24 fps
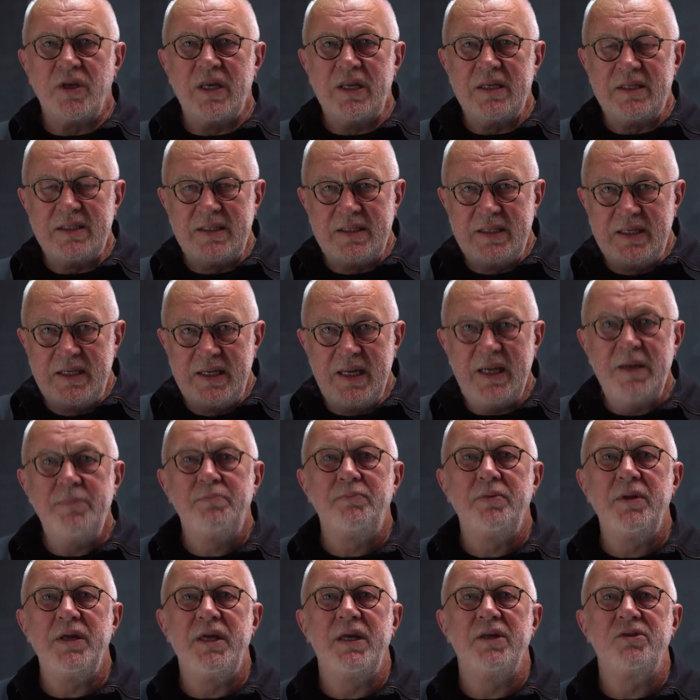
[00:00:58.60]
is
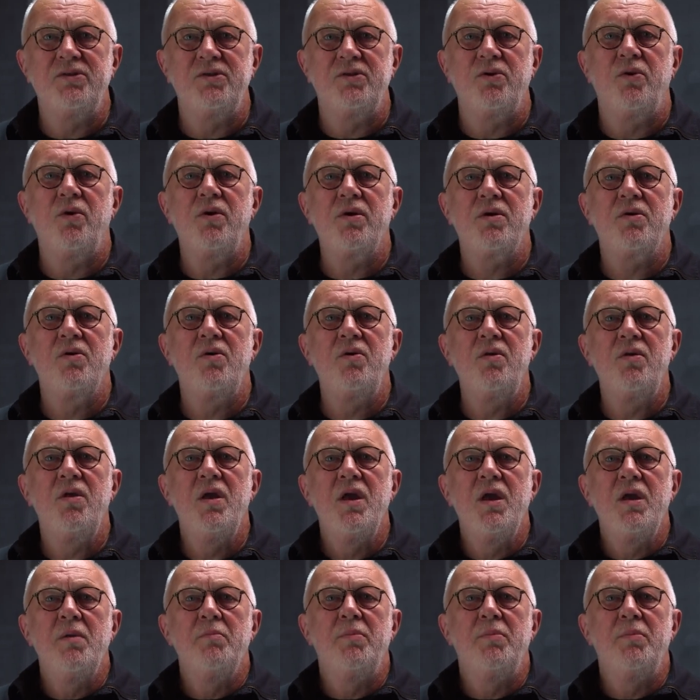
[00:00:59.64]
deeply historical,